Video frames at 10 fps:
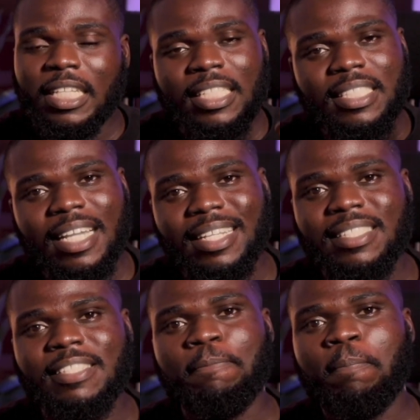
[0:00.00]
is
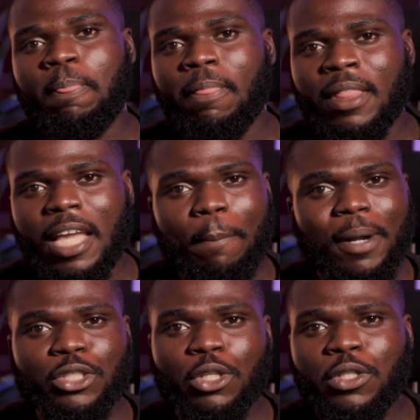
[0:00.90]
that the
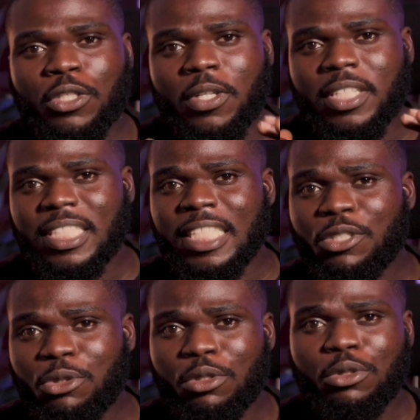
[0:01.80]
aperture does not
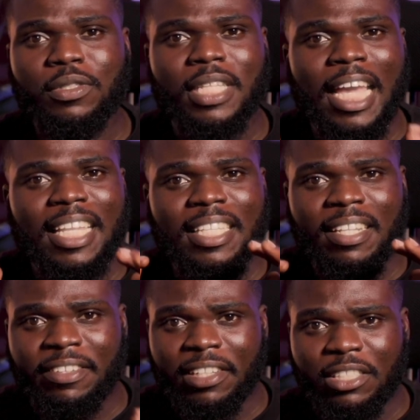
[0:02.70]
introduce any
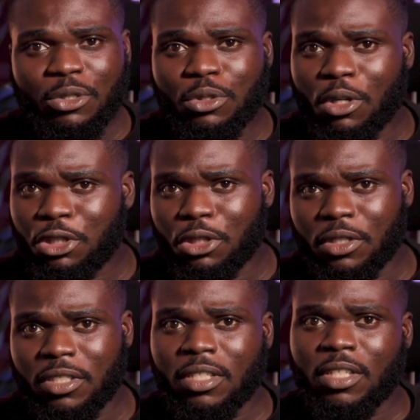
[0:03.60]
grain to your
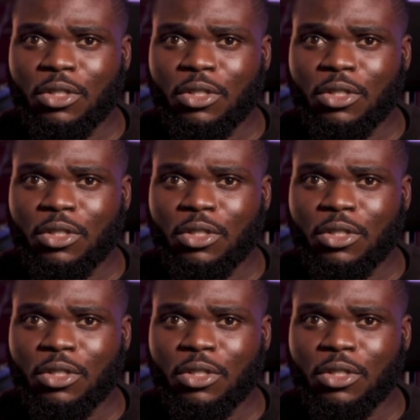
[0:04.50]
shot.